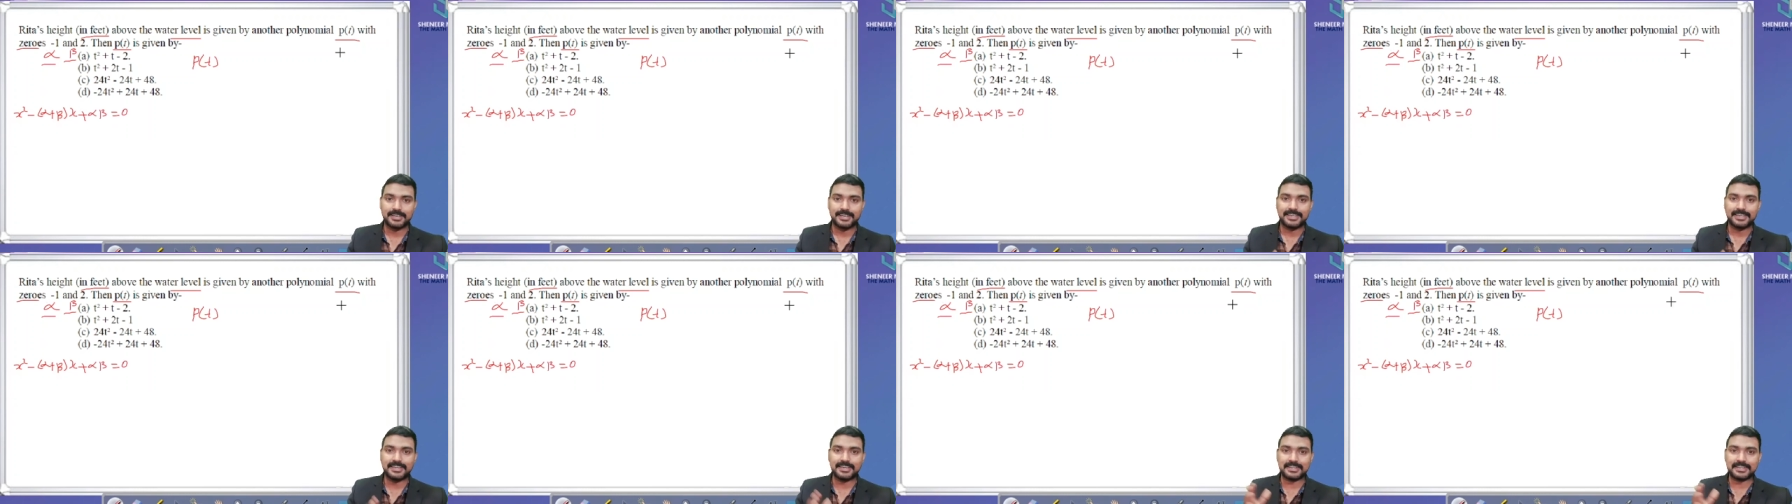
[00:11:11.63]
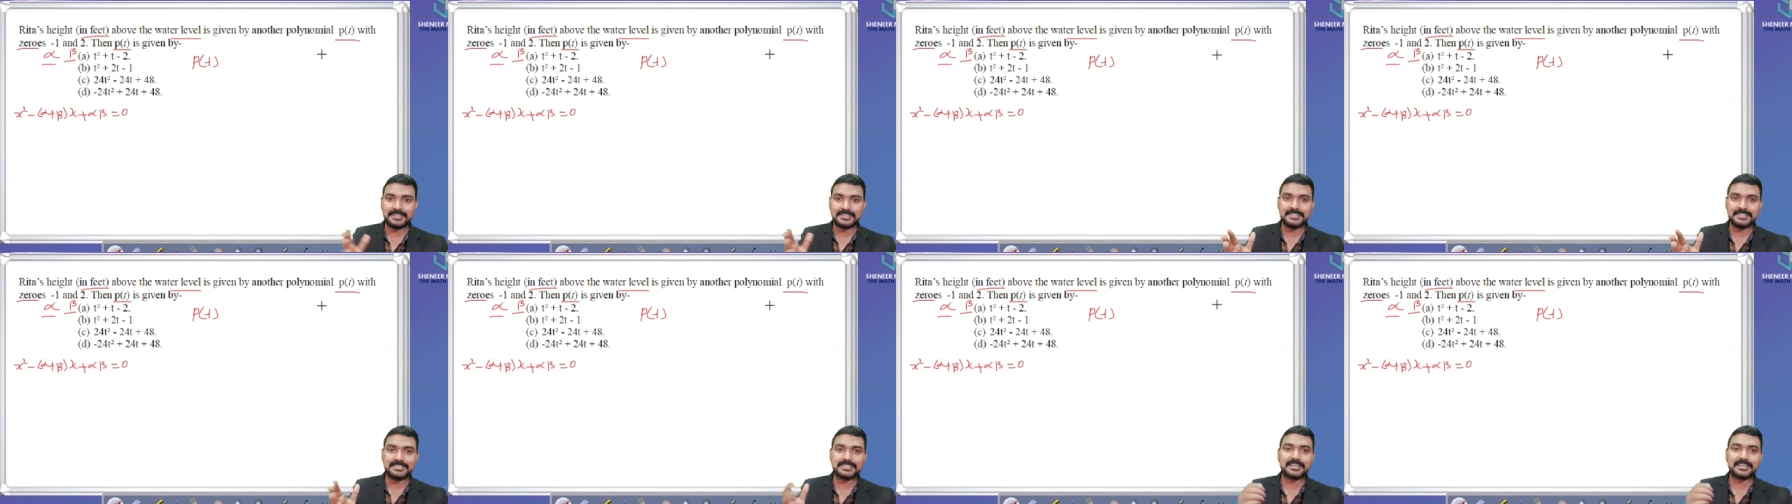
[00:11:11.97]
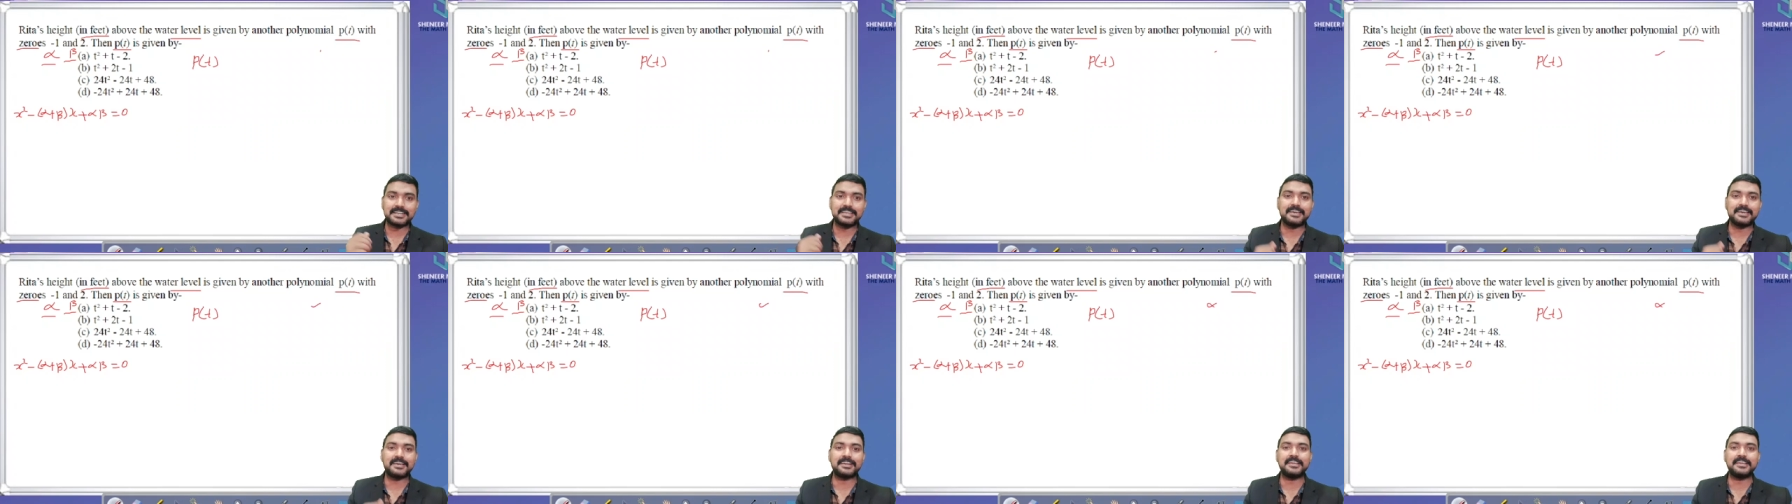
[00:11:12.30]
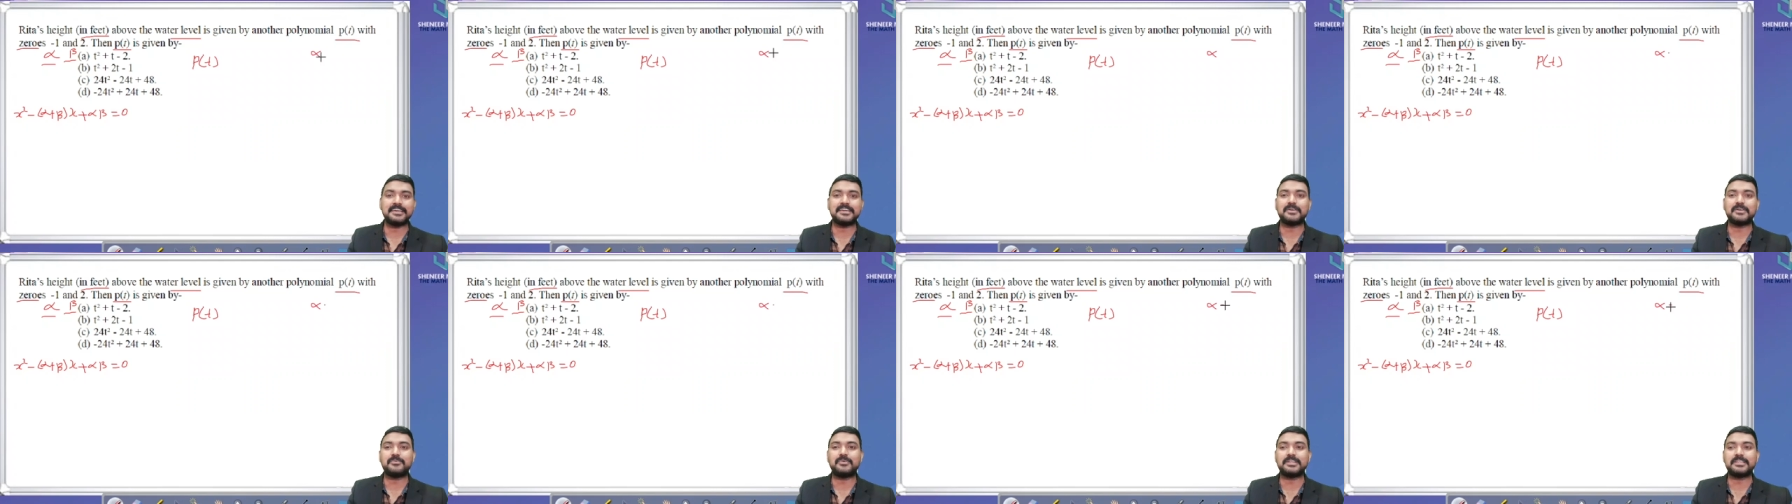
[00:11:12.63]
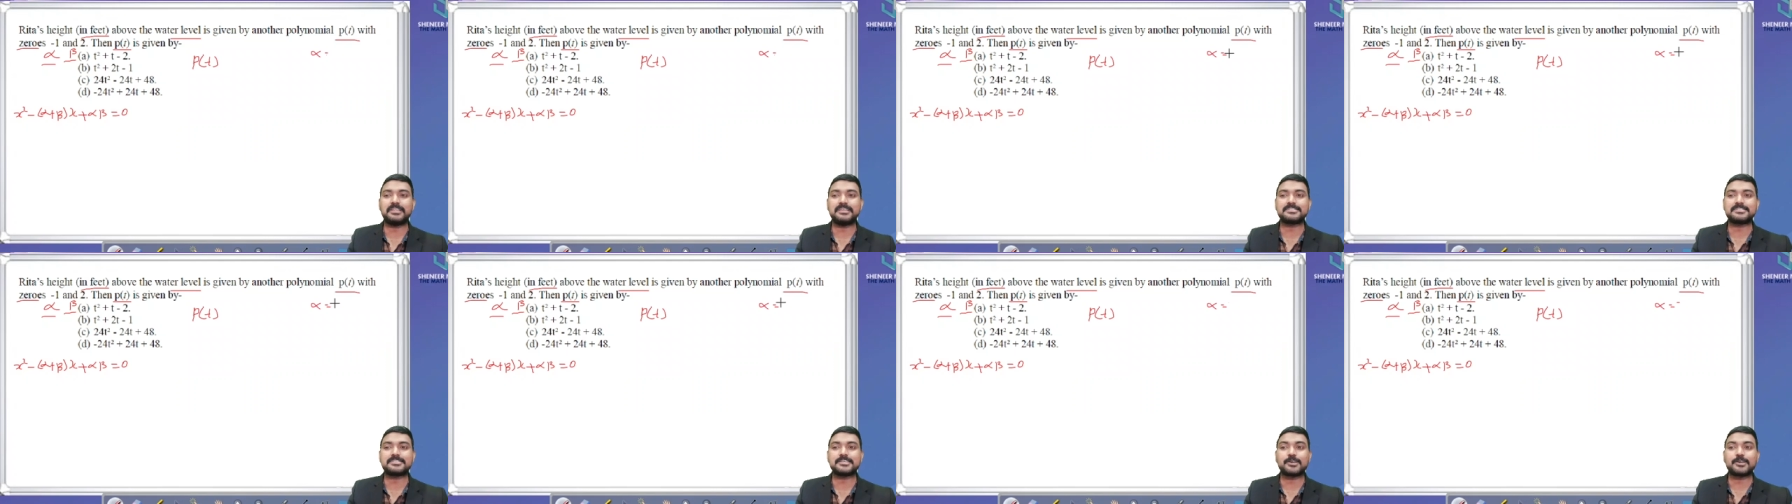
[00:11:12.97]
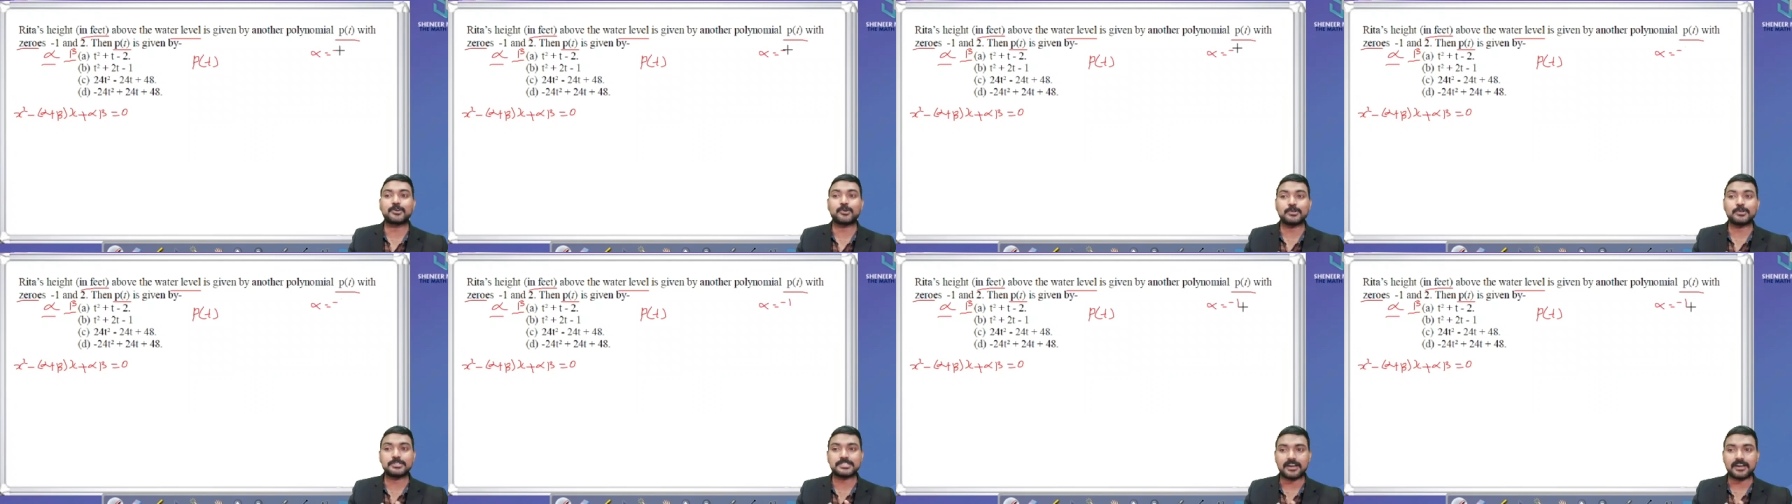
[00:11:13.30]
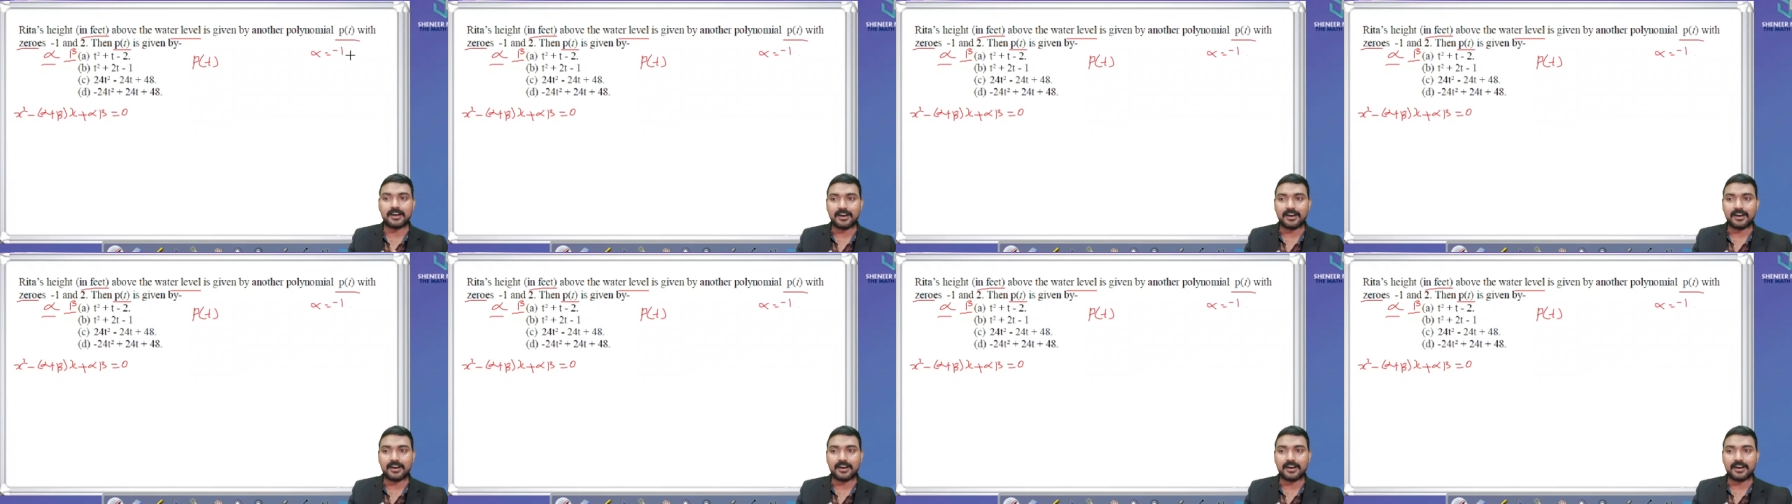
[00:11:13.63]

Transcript: Here it is clearly given the zeros